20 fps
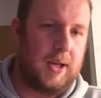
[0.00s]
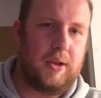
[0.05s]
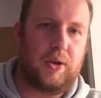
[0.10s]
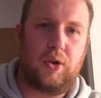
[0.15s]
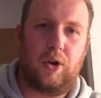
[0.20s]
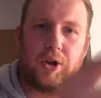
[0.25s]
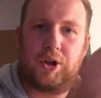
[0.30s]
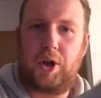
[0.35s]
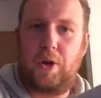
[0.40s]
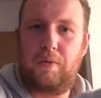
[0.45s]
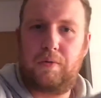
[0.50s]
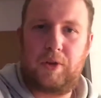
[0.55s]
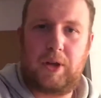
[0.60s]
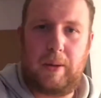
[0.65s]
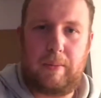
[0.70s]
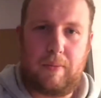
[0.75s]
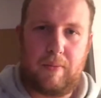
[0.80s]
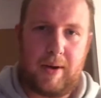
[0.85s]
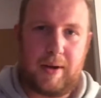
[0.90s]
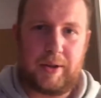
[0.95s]
got a golf
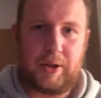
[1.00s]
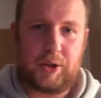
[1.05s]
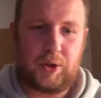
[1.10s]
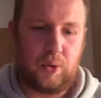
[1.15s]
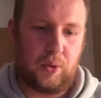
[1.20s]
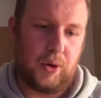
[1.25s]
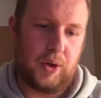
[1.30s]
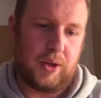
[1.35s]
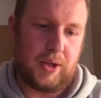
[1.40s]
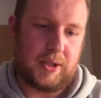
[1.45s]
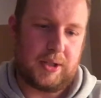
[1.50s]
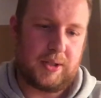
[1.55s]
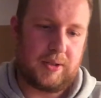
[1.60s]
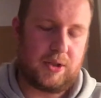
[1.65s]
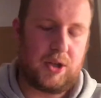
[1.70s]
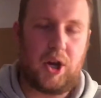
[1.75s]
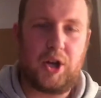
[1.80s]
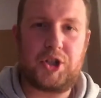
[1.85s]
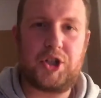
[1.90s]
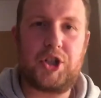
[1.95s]
club around the corner that's
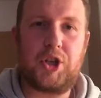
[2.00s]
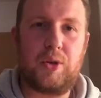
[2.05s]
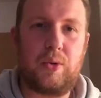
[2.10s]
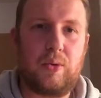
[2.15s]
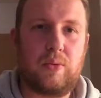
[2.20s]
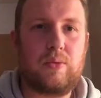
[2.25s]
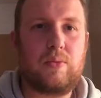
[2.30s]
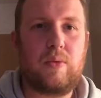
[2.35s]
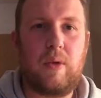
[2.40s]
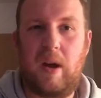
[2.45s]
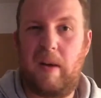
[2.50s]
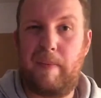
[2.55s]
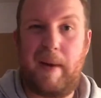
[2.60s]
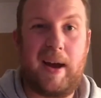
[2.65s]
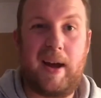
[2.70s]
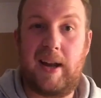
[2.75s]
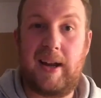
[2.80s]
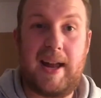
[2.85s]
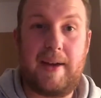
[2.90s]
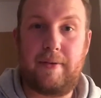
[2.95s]
charging you
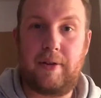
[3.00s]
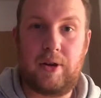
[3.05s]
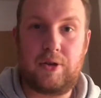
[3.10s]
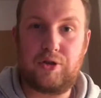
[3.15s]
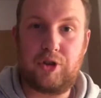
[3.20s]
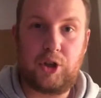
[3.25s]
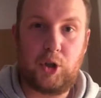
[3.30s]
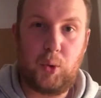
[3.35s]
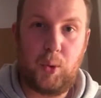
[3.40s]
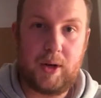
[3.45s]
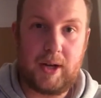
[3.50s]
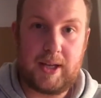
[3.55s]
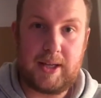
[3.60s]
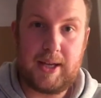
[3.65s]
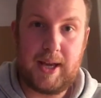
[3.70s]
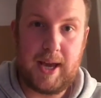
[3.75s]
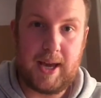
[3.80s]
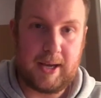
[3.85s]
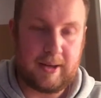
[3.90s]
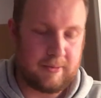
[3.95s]
about 1,100 quid a
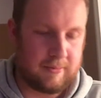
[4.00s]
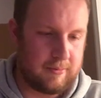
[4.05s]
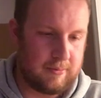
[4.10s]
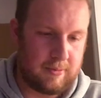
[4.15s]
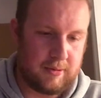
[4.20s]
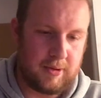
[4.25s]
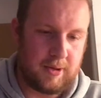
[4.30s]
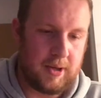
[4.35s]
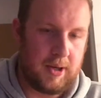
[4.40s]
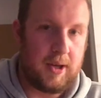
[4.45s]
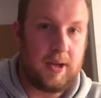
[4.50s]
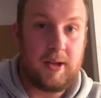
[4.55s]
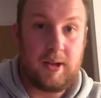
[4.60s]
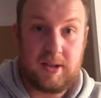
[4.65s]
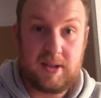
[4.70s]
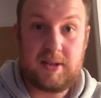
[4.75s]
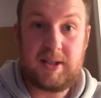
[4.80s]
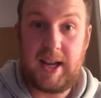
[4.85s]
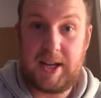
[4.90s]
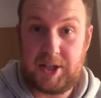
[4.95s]
year,
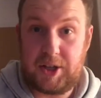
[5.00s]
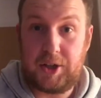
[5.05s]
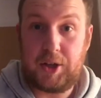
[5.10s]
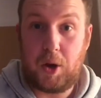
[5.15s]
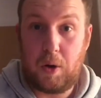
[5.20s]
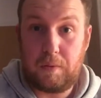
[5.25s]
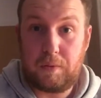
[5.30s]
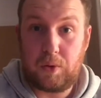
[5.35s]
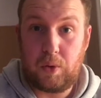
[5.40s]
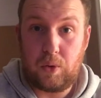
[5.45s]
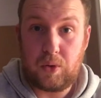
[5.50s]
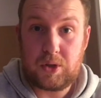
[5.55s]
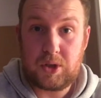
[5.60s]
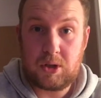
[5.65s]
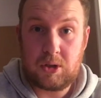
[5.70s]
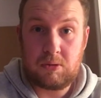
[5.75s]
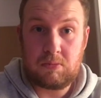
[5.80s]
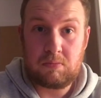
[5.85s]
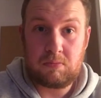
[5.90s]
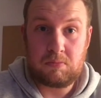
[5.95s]
decent golf course,
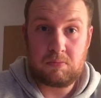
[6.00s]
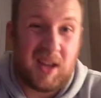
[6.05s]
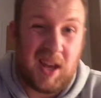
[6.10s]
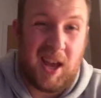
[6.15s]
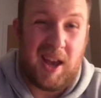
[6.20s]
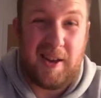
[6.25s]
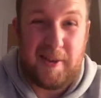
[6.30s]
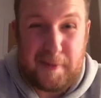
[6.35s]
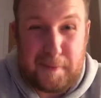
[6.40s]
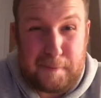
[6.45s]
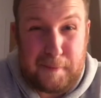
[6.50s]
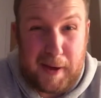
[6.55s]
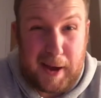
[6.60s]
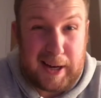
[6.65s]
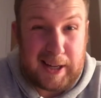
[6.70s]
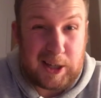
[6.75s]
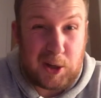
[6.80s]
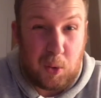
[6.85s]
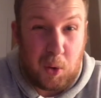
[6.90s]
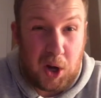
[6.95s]

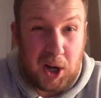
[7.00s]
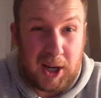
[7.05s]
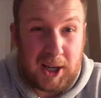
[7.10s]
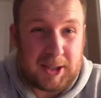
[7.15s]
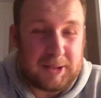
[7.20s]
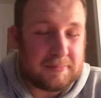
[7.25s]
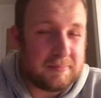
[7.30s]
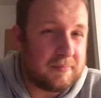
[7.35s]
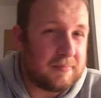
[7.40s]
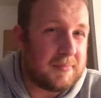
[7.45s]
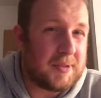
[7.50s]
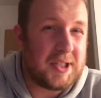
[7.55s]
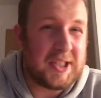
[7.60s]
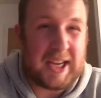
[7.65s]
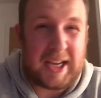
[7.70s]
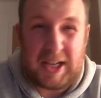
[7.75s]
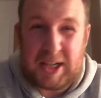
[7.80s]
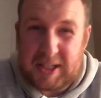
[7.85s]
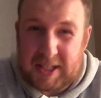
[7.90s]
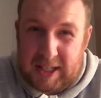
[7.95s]
fairly quiet,
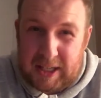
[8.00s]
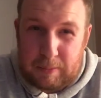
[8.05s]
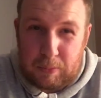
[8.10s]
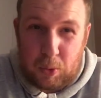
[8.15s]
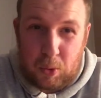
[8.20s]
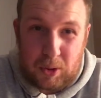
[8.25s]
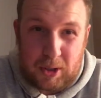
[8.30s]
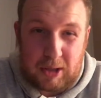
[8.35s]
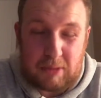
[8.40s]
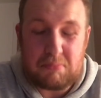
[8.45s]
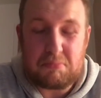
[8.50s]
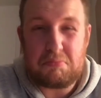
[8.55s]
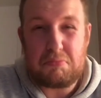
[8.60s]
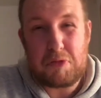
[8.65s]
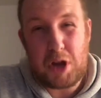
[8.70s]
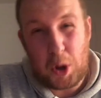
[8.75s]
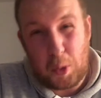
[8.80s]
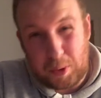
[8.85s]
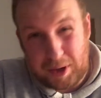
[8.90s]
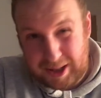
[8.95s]
seniors in the morning,
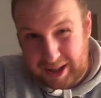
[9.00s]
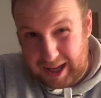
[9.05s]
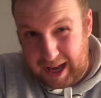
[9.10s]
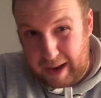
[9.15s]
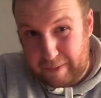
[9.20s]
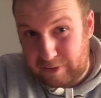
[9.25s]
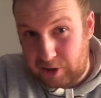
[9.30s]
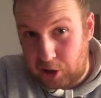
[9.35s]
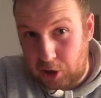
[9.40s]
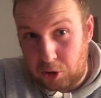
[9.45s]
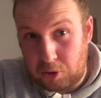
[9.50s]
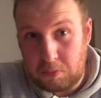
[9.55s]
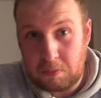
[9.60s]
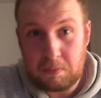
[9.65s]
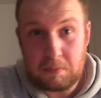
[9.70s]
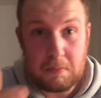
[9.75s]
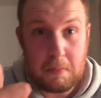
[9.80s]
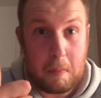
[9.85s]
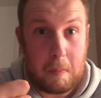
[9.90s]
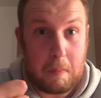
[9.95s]
no one in the afternoon,
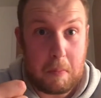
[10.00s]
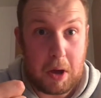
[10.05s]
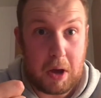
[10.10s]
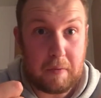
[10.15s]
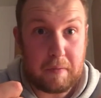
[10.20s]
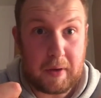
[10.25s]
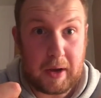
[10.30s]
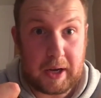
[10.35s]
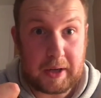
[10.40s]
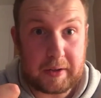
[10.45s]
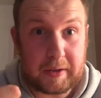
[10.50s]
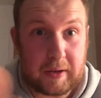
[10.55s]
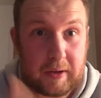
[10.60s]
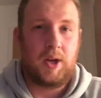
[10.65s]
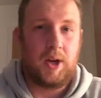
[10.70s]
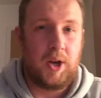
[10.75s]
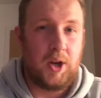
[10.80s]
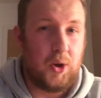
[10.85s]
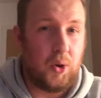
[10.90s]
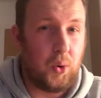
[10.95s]
perfect.
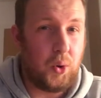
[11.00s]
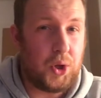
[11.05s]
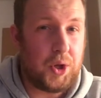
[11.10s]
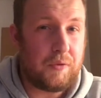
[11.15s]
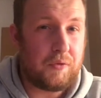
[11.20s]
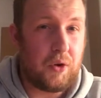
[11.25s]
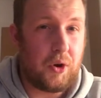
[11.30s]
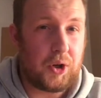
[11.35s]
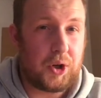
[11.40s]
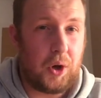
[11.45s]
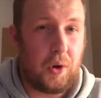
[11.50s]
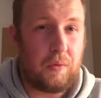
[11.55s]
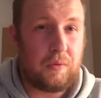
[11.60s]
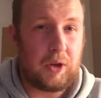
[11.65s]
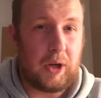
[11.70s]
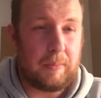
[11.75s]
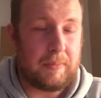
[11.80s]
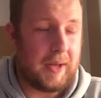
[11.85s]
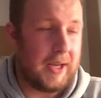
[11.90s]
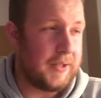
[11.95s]
Or you've got a golf
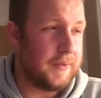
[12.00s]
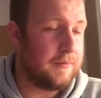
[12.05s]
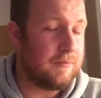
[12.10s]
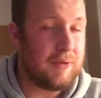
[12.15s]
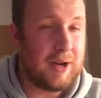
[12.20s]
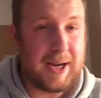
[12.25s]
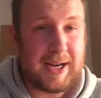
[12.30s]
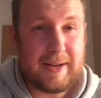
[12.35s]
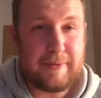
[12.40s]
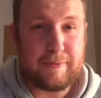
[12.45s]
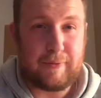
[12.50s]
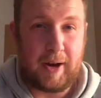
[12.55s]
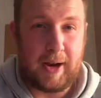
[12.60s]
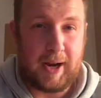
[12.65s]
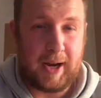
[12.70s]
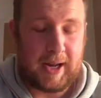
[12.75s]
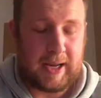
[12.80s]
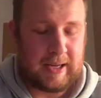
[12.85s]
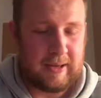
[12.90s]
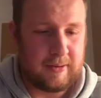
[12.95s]
club that is really
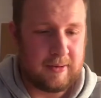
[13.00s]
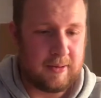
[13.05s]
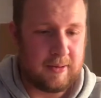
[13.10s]
friendly,